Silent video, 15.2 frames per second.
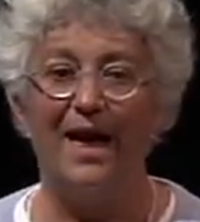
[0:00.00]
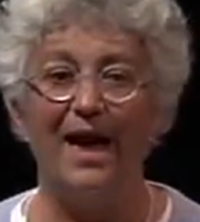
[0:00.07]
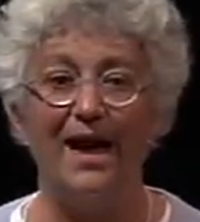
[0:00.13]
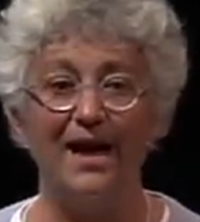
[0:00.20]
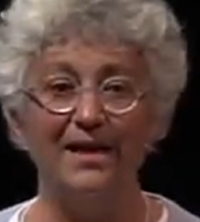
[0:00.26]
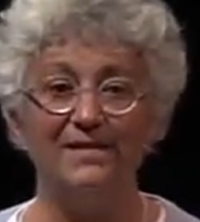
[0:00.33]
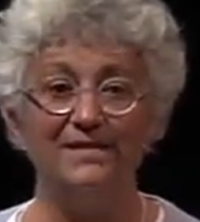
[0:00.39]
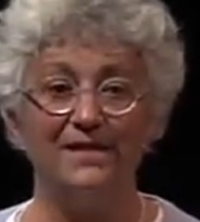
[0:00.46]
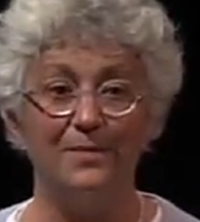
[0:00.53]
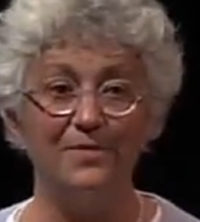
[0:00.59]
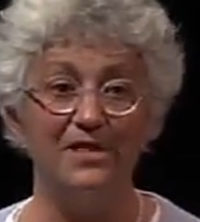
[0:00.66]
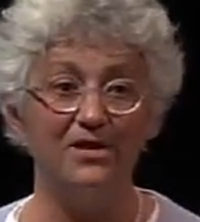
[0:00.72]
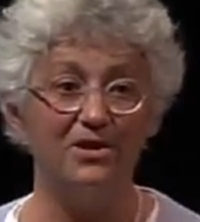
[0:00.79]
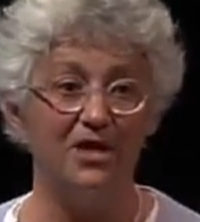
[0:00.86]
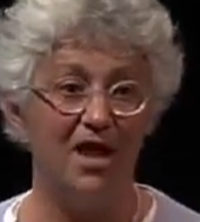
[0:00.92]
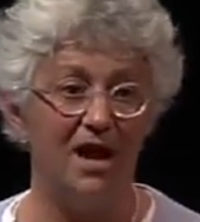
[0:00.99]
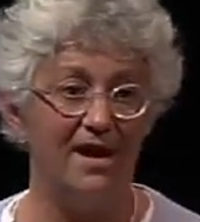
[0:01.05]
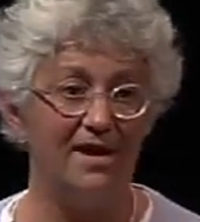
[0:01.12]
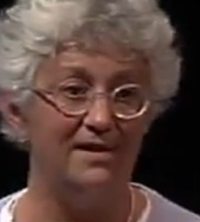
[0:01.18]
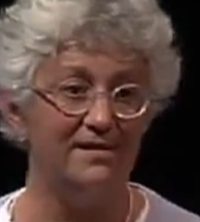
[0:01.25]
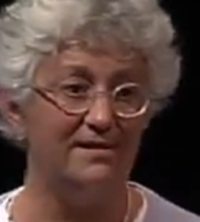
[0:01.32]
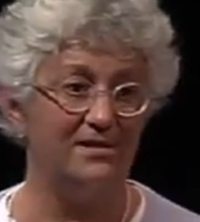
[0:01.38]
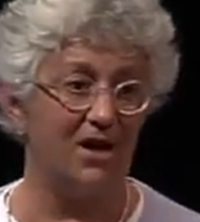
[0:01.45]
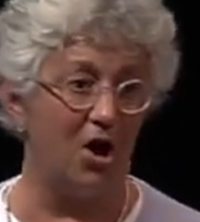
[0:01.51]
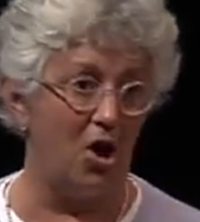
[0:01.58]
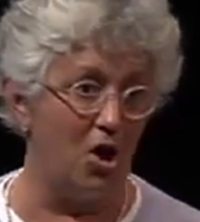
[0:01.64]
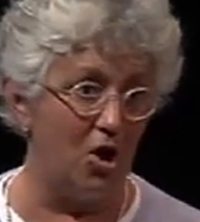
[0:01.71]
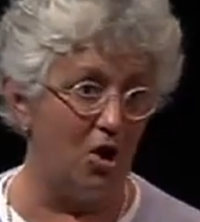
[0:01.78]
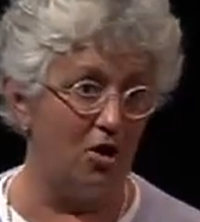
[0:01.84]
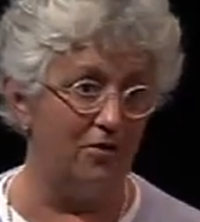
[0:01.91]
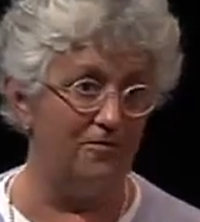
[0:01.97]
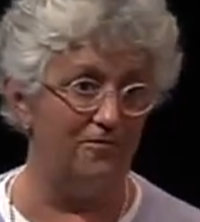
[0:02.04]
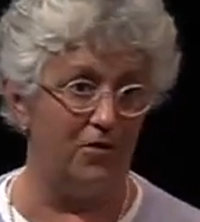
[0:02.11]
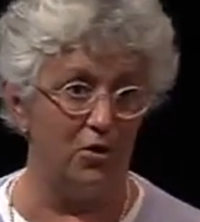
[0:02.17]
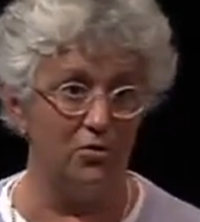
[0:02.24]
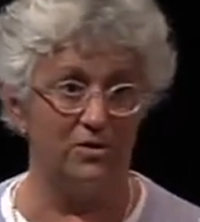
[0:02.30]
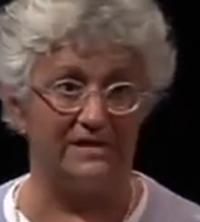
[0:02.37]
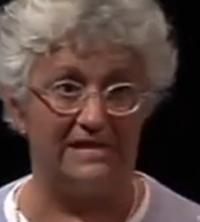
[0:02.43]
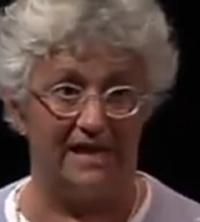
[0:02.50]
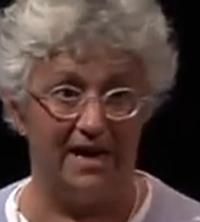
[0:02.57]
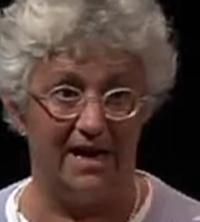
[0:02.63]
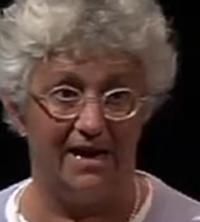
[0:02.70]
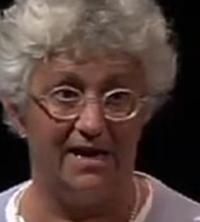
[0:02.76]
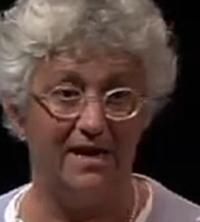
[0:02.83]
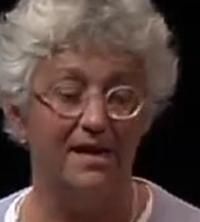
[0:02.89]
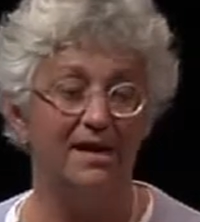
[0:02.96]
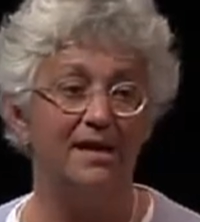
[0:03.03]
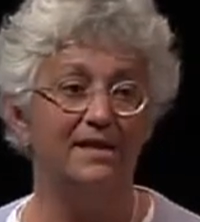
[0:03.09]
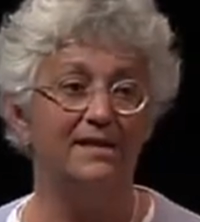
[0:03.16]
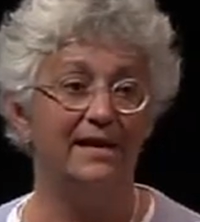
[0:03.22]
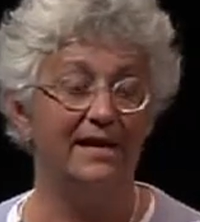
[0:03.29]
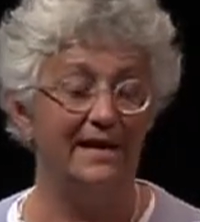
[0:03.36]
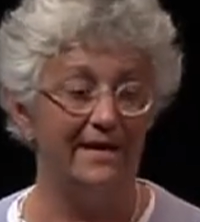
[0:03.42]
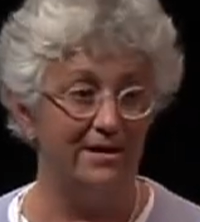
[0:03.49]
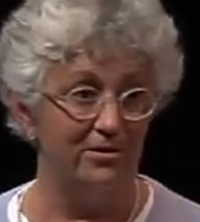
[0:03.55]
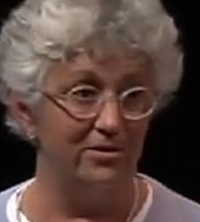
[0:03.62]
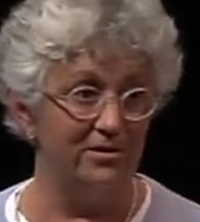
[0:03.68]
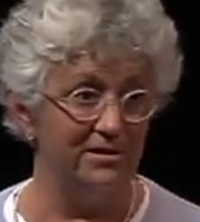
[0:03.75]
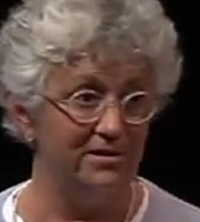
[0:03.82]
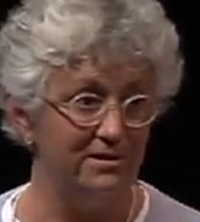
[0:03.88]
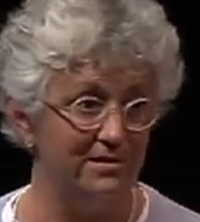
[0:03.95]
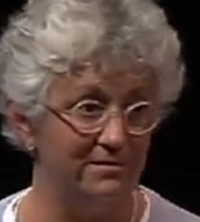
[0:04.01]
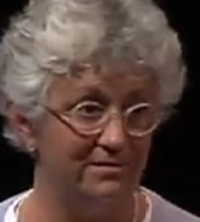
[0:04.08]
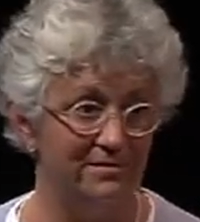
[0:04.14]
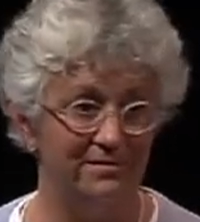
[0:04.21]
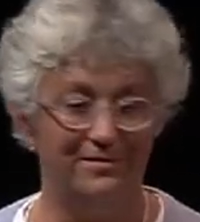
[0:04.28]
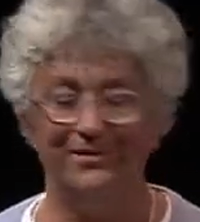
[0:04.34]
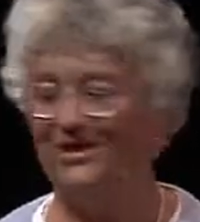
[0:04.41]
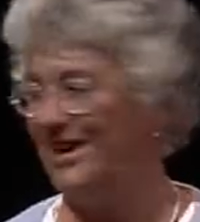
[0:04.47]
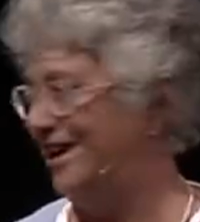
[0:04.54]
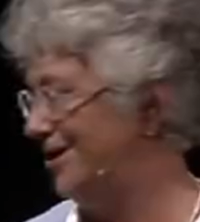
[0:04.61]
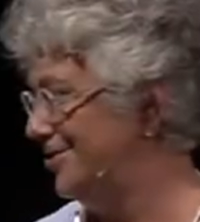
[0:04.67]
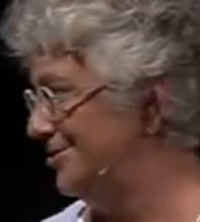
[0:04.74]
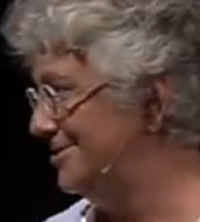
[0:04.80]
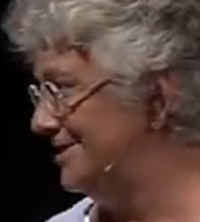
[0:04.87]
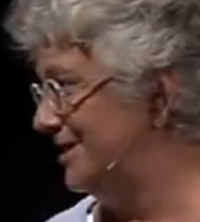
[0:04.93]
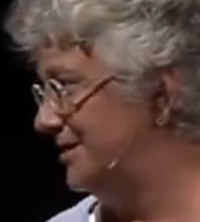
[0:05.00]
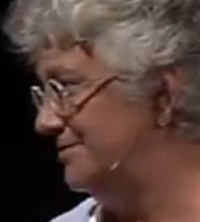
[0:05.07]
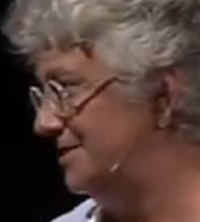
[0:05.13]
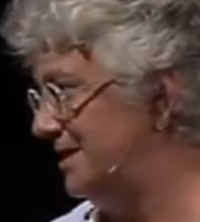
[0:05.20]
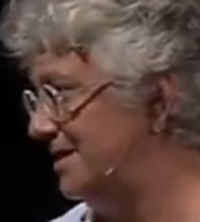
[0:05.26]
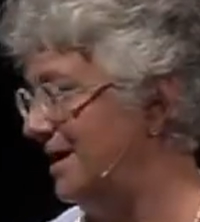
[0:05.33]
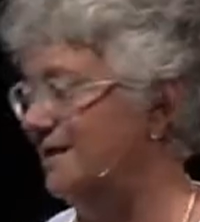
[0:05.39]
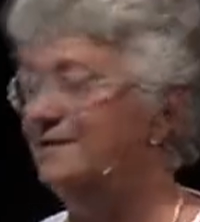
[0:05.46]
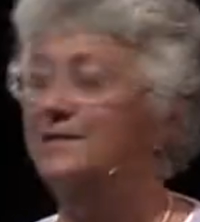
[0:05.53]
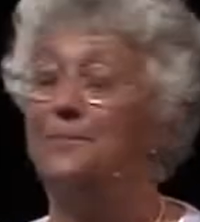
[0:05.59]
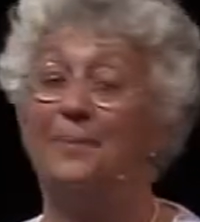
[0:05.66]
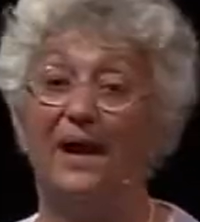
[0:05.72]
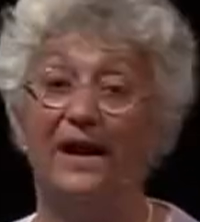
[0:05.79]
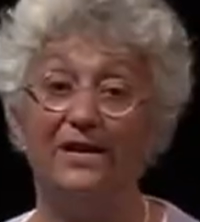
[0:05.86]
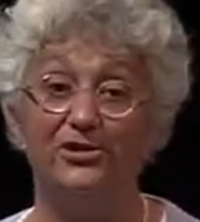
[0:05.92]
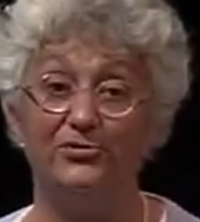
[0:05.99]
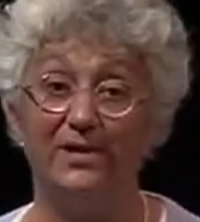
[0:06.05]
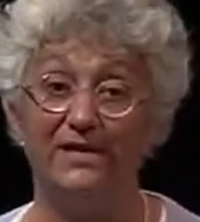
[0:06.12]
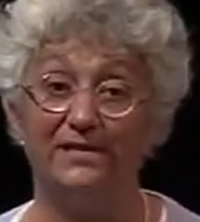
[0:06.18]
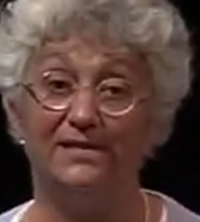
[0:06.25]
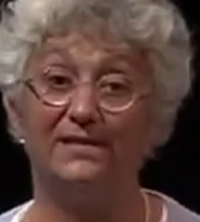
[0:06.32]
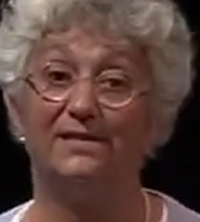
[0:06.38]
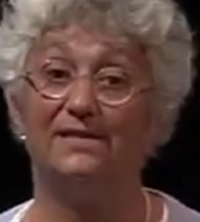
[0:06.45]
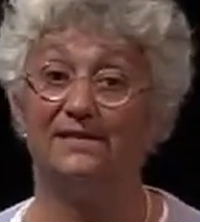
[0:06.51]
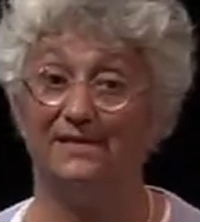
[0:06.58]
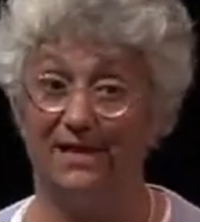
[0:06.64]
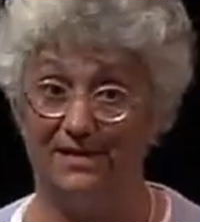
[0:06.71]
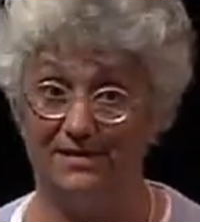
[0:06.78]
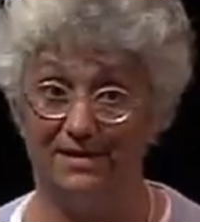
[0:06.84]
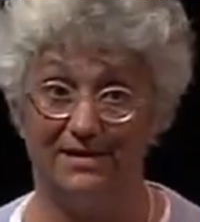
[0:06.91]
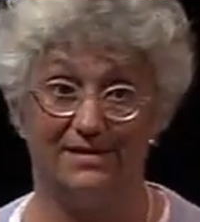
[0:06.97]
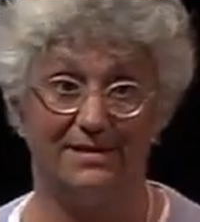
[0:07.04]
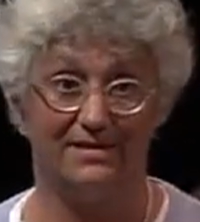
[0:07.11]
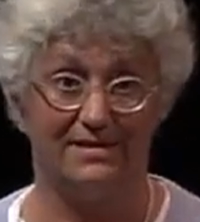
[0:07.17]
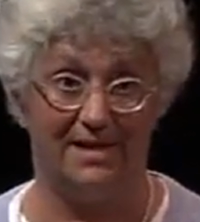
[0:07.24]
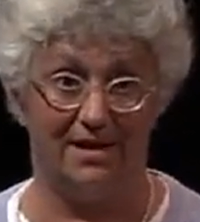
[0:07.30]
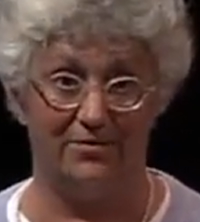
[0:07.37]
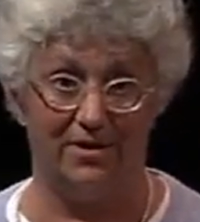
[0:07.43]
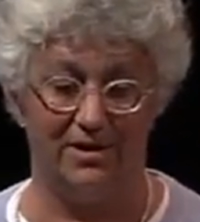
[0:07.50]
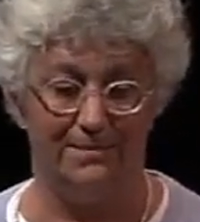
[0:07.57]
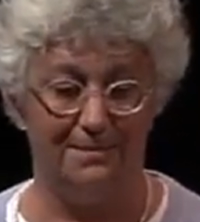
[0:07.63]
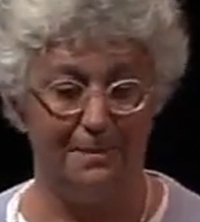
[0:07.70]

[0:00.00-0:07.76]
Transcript: And some of their clients are folks like the Eagles, I love saying that, the Patriots, the Celtics, et cetera.